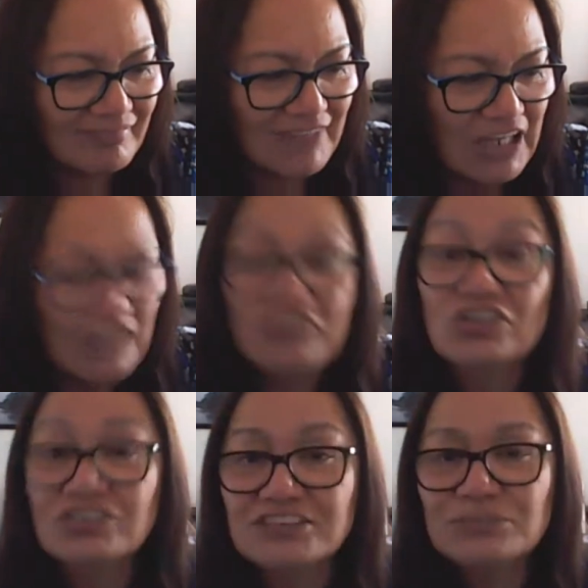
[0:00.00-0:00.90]

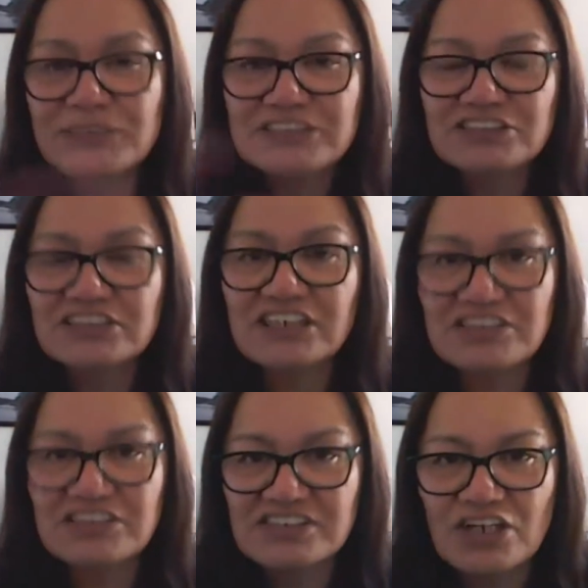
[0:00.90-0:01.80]
Not to mention the
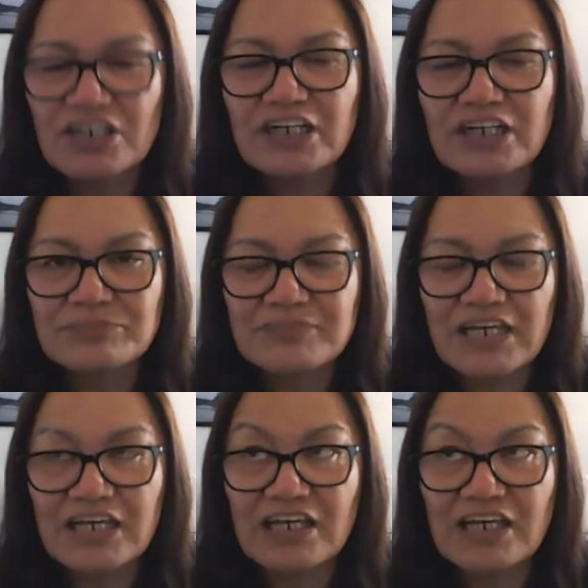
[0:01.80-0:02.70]
time,
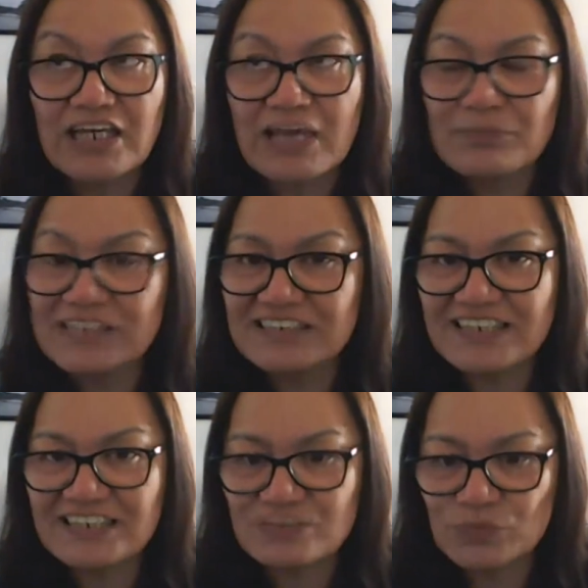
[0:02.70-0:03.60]
how many
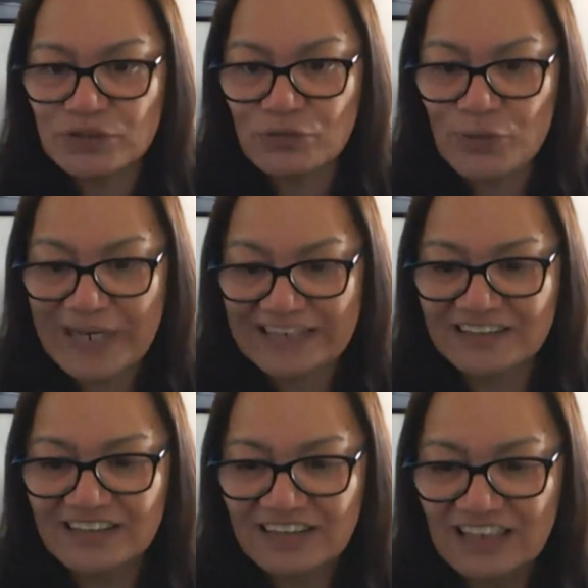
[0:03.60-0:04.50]
days we're away.
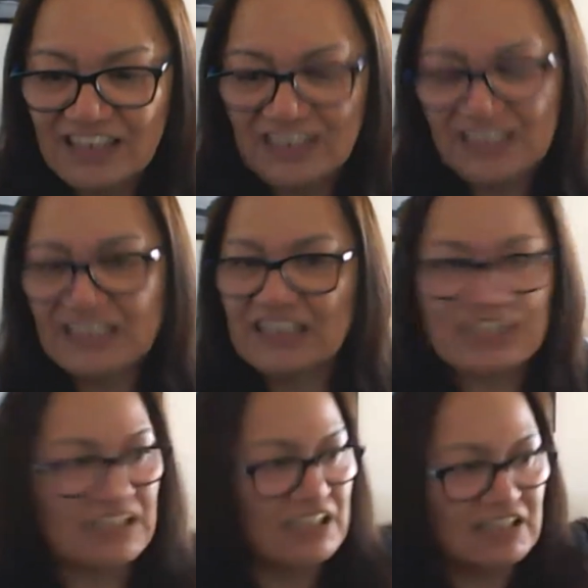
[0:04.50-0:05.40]

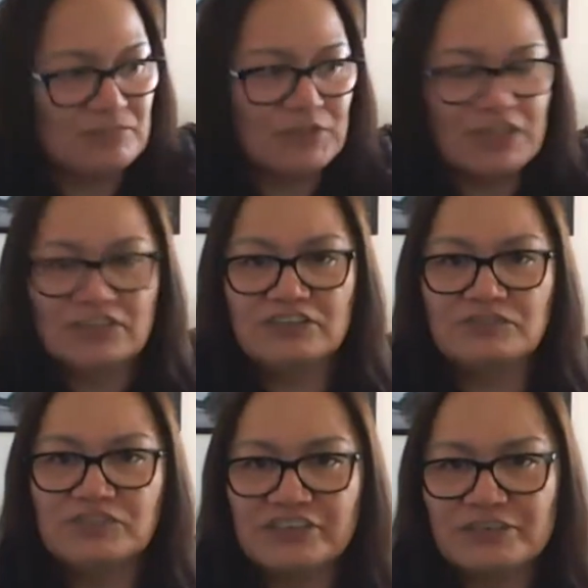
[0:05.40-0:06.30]
In my own
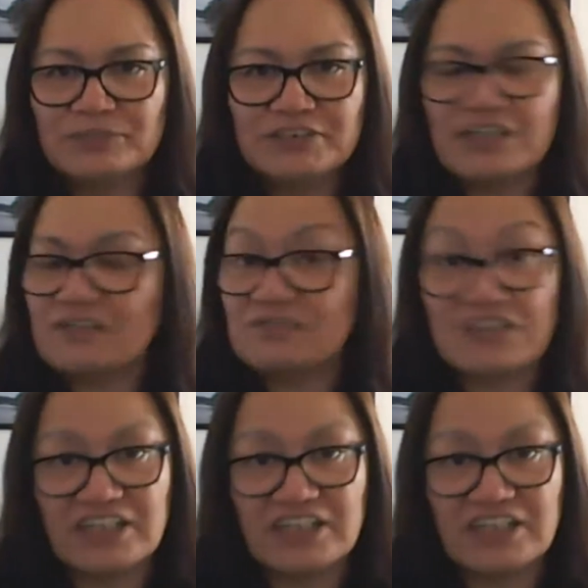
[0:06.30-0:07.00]
environment, I'm fine.